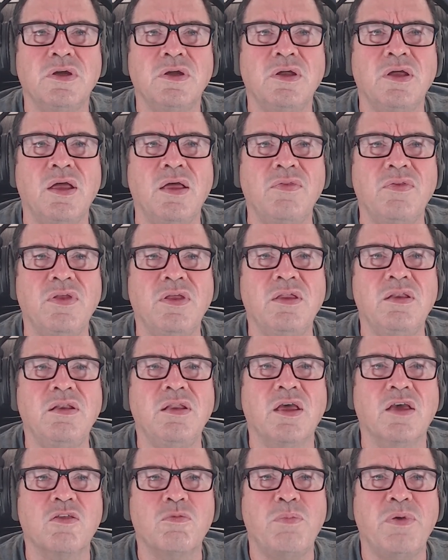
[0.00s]
and the
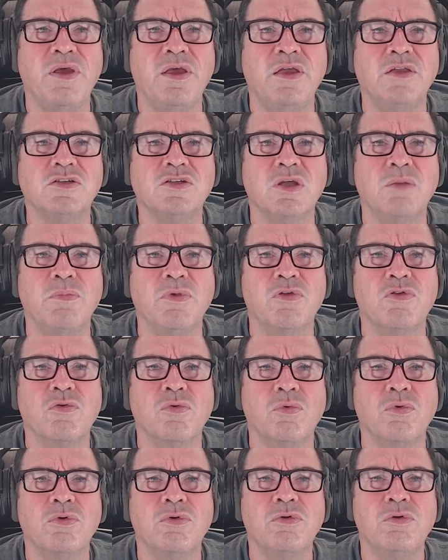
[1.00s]
index page can be
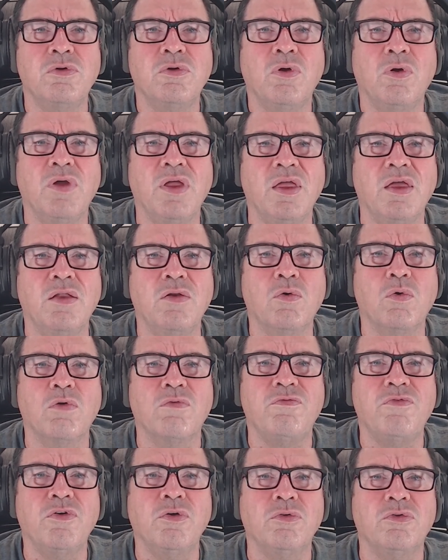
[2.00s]
sorted and or
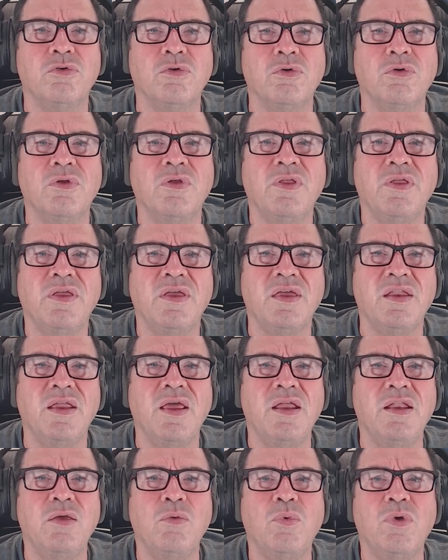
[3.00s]
filtered in
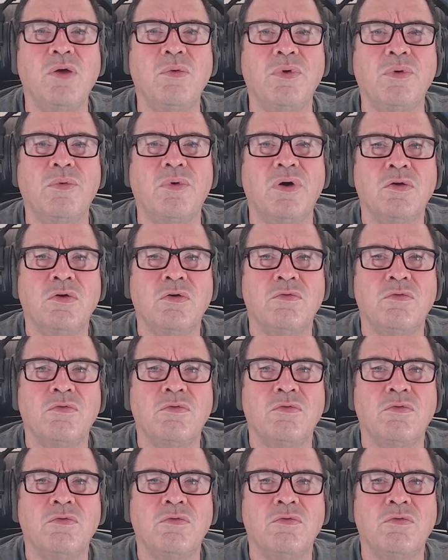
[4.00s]
any way we want.